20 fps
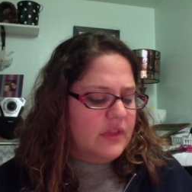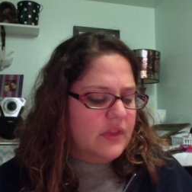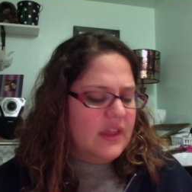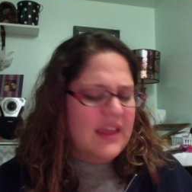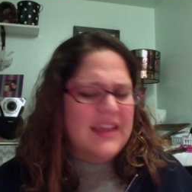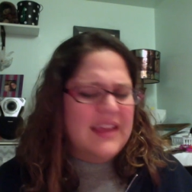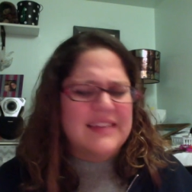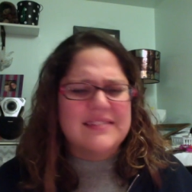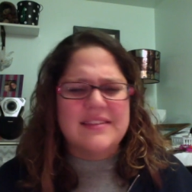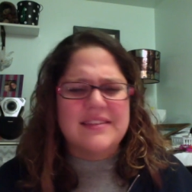
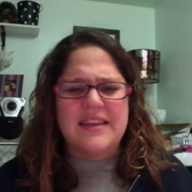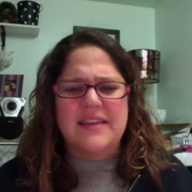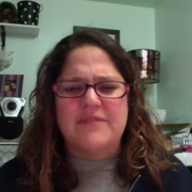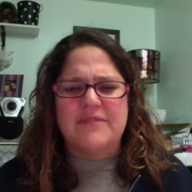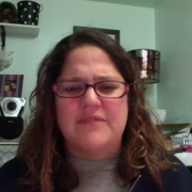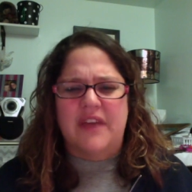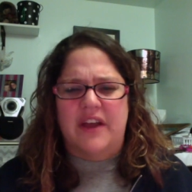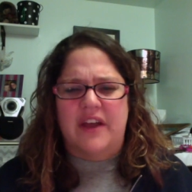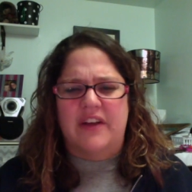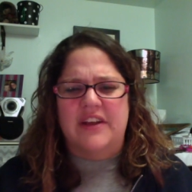it
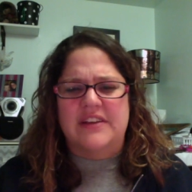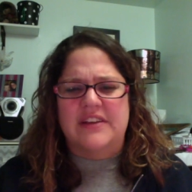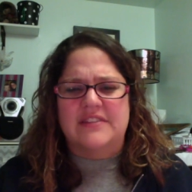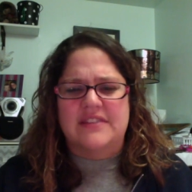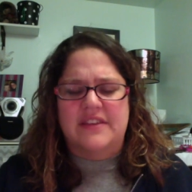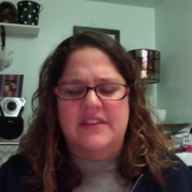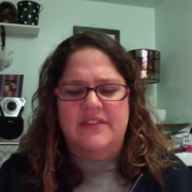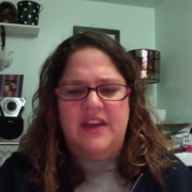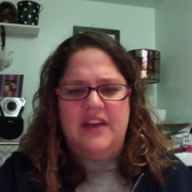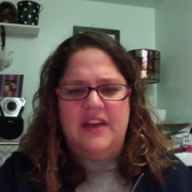varies.
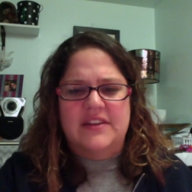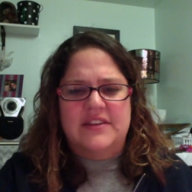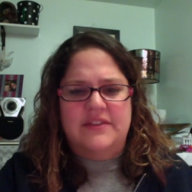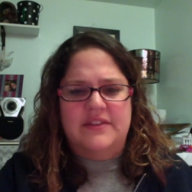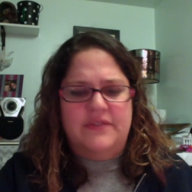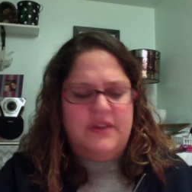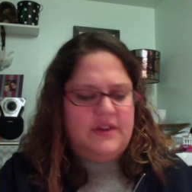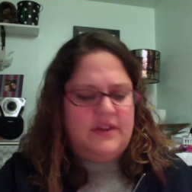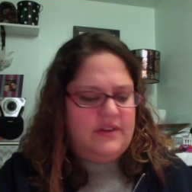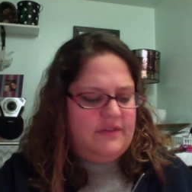They've got
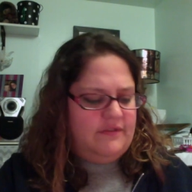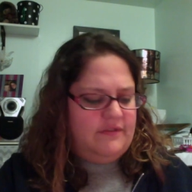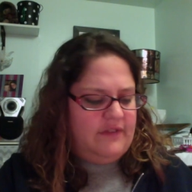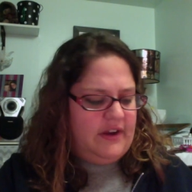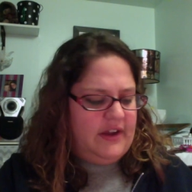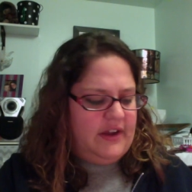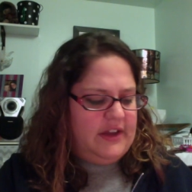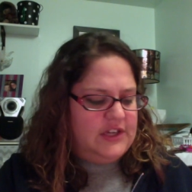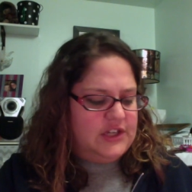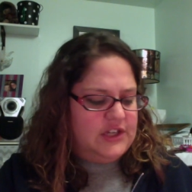different
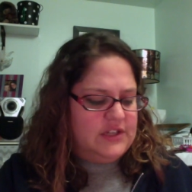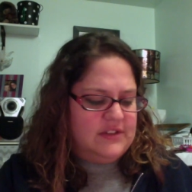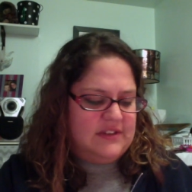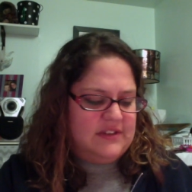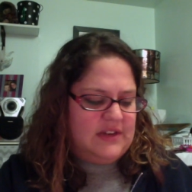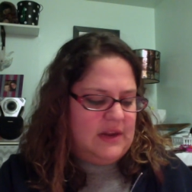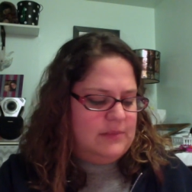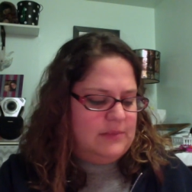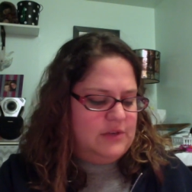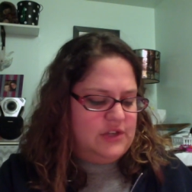variations,
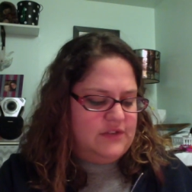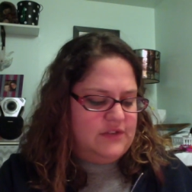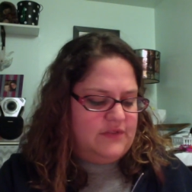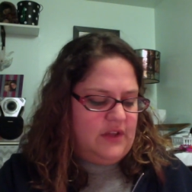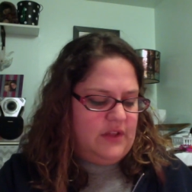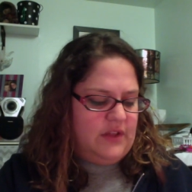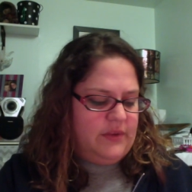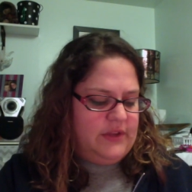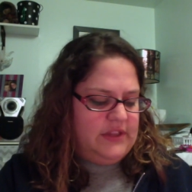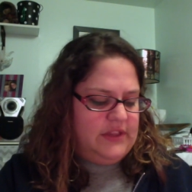and I'm just
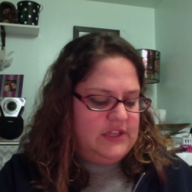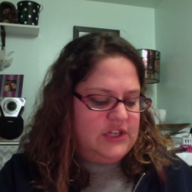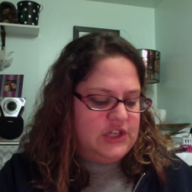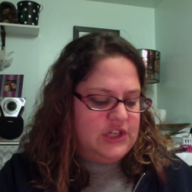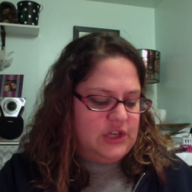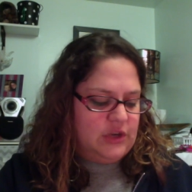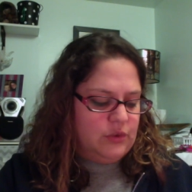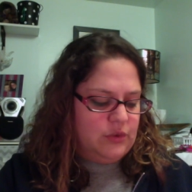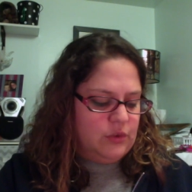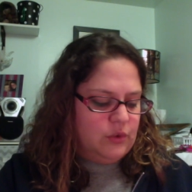following the
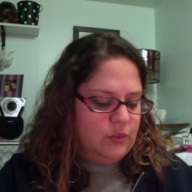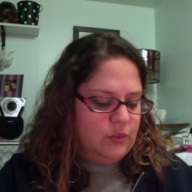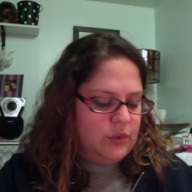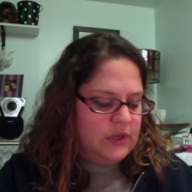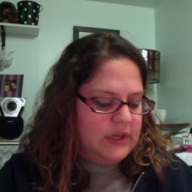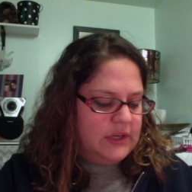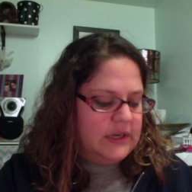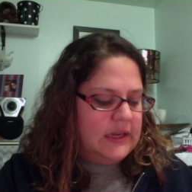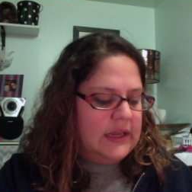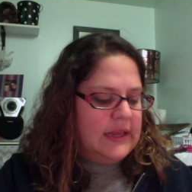general
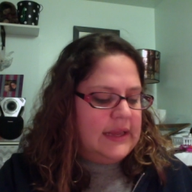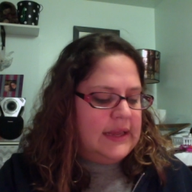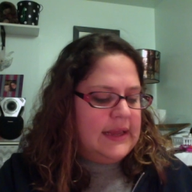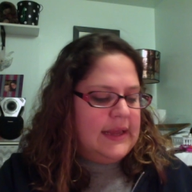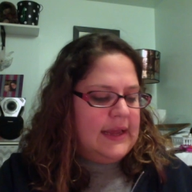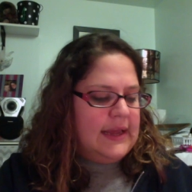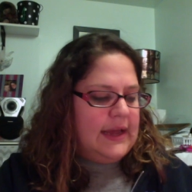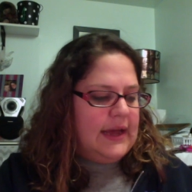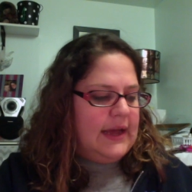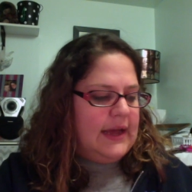one.
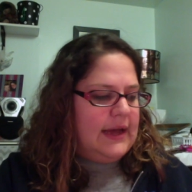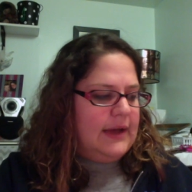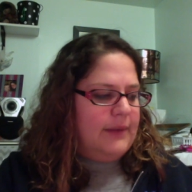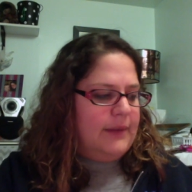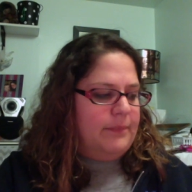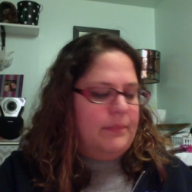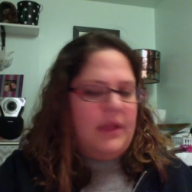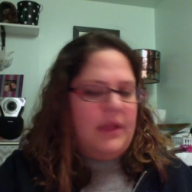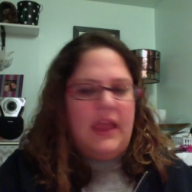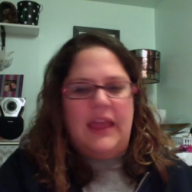
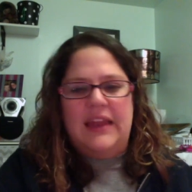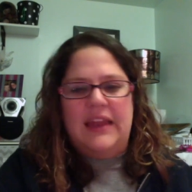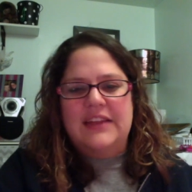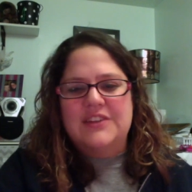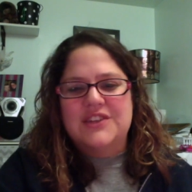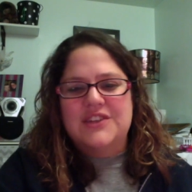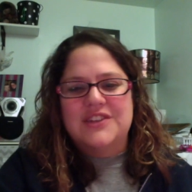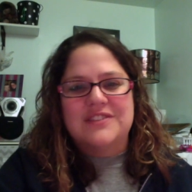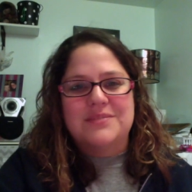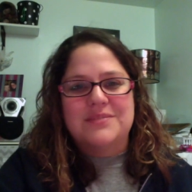And
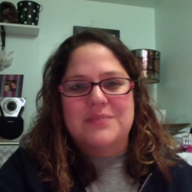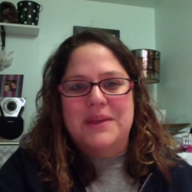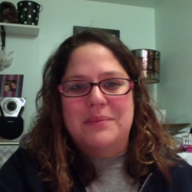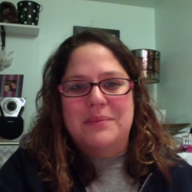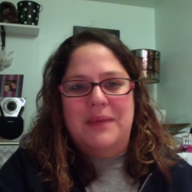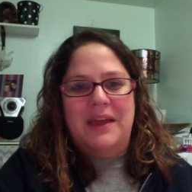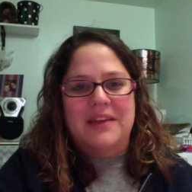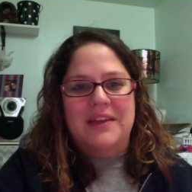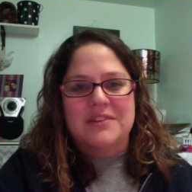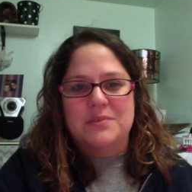it's just me and
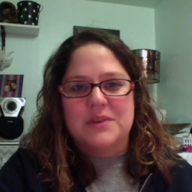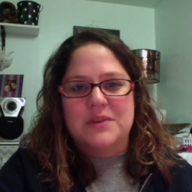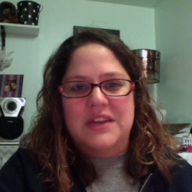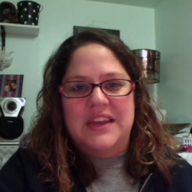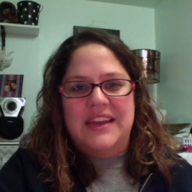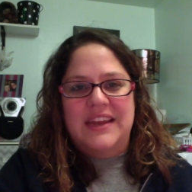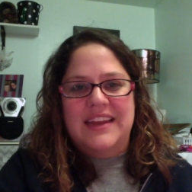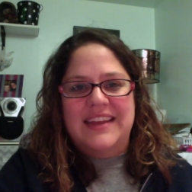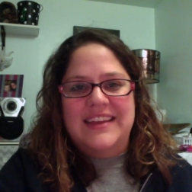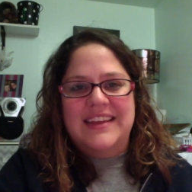my husband
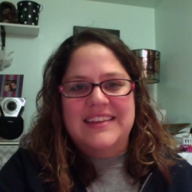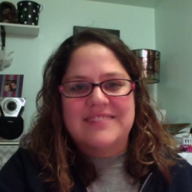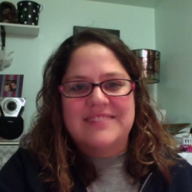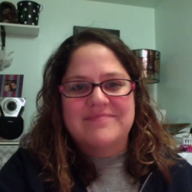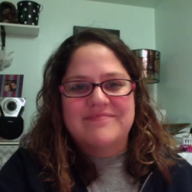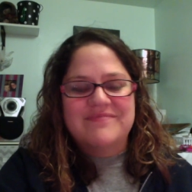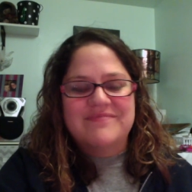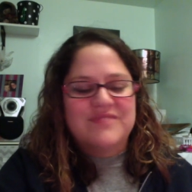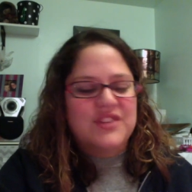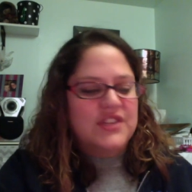eating it.
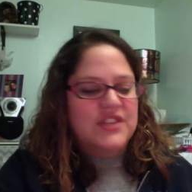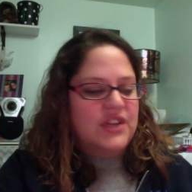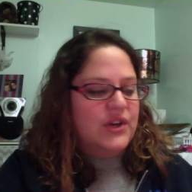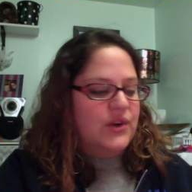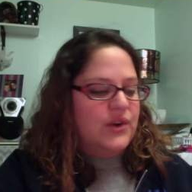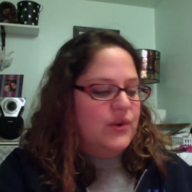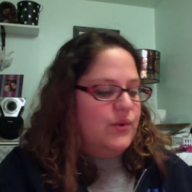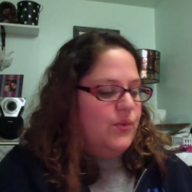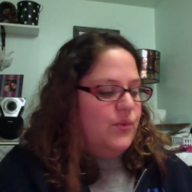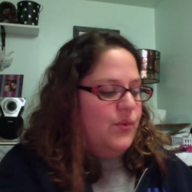
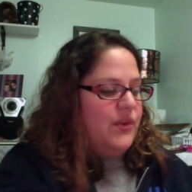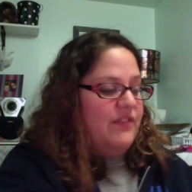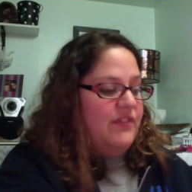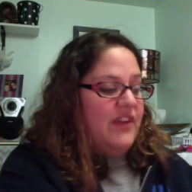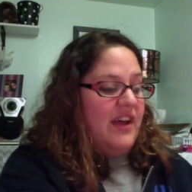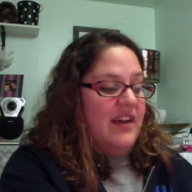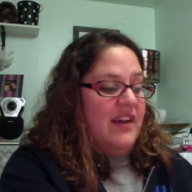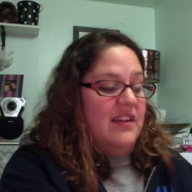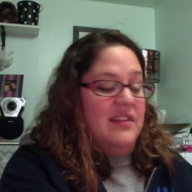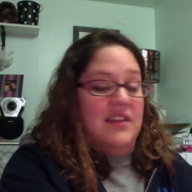So we've
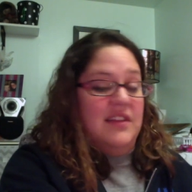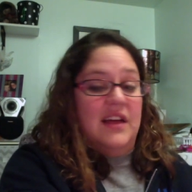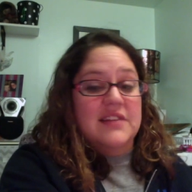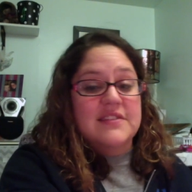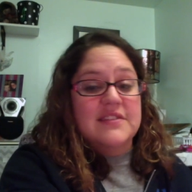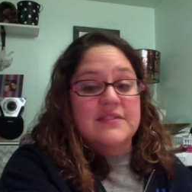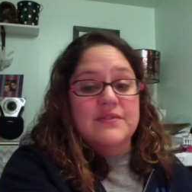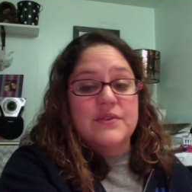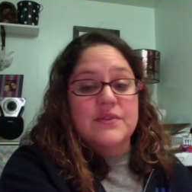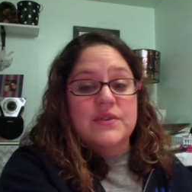got
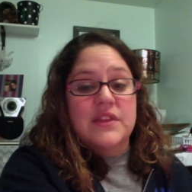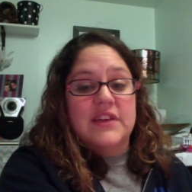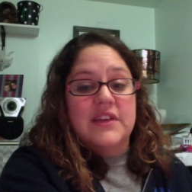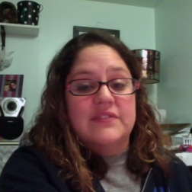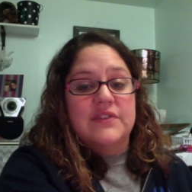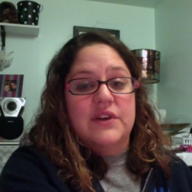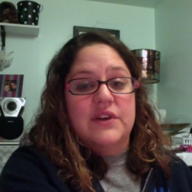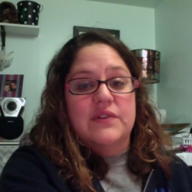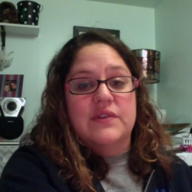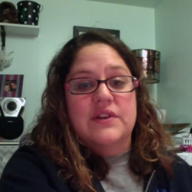lots of food
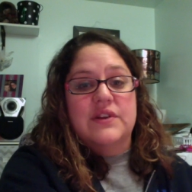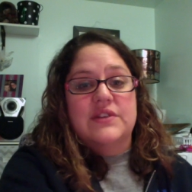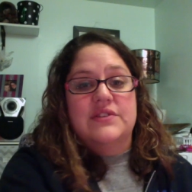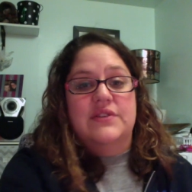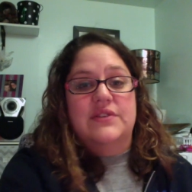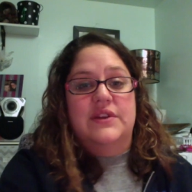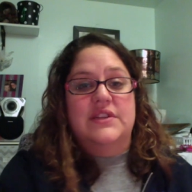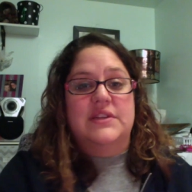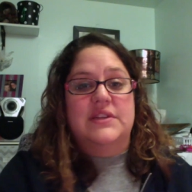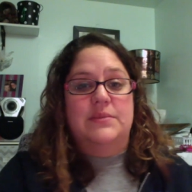left over, and
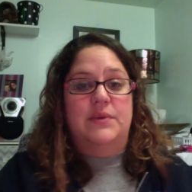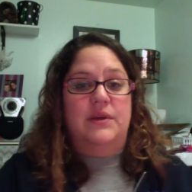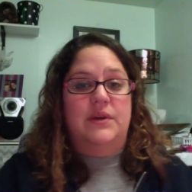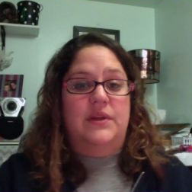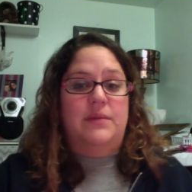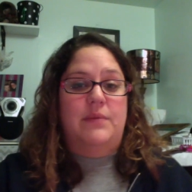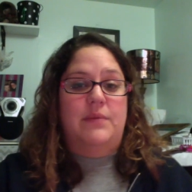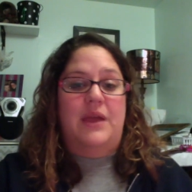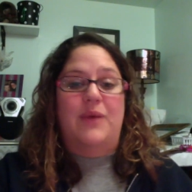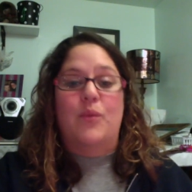so I
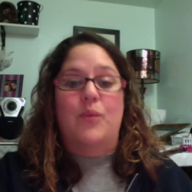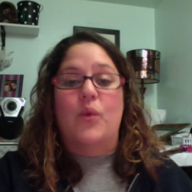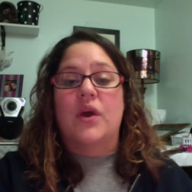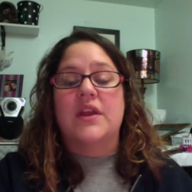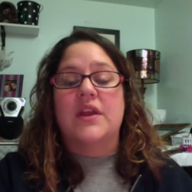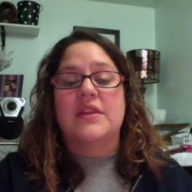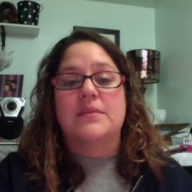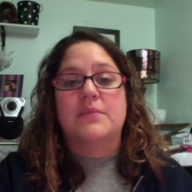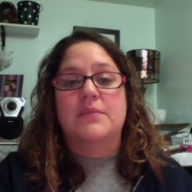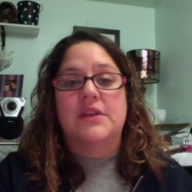typically make
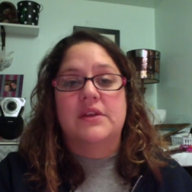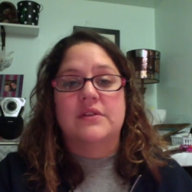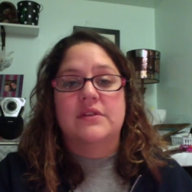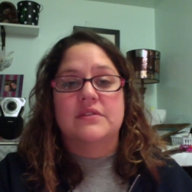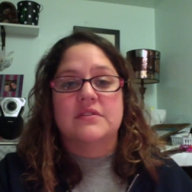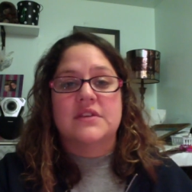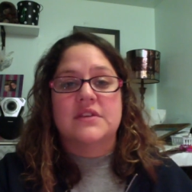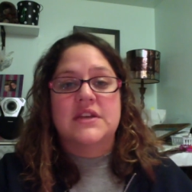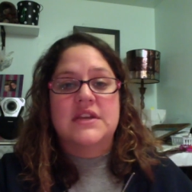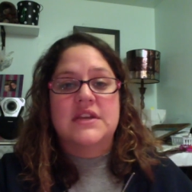one of the meals